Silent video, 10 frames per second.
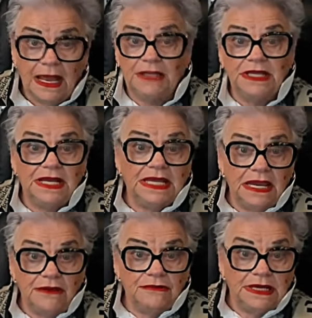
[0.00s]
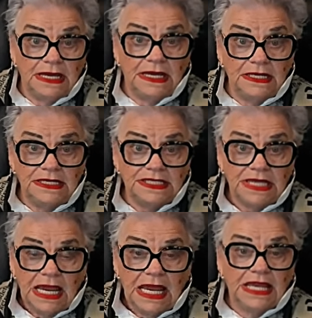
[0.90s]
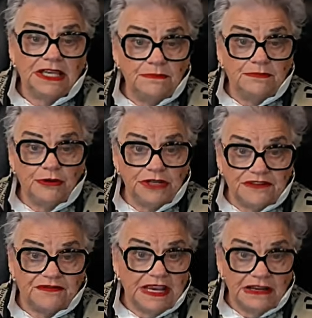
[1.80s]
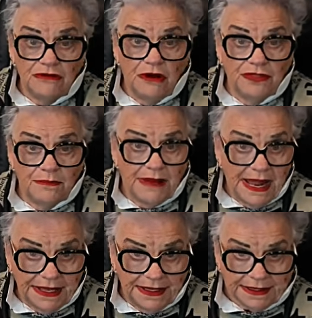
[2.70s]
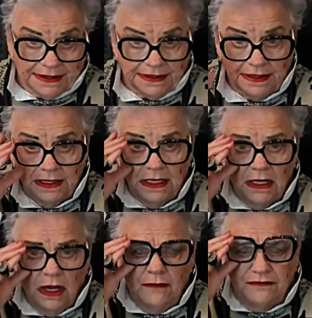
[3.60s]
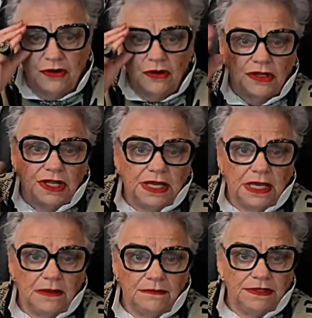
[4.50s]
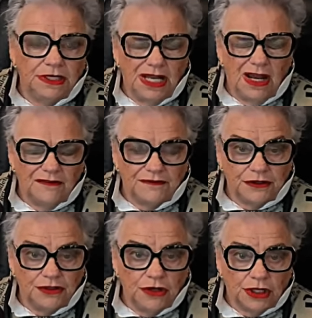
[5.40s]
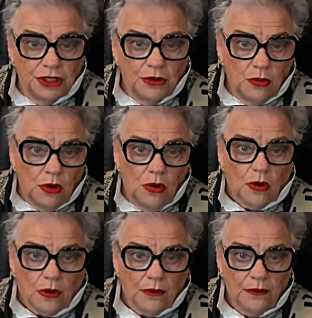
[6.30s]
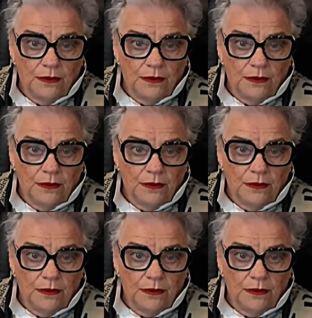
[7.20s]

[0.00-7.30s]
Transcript: And yet here he is. He can put his finger on the button of nuclear, of a nuclear war.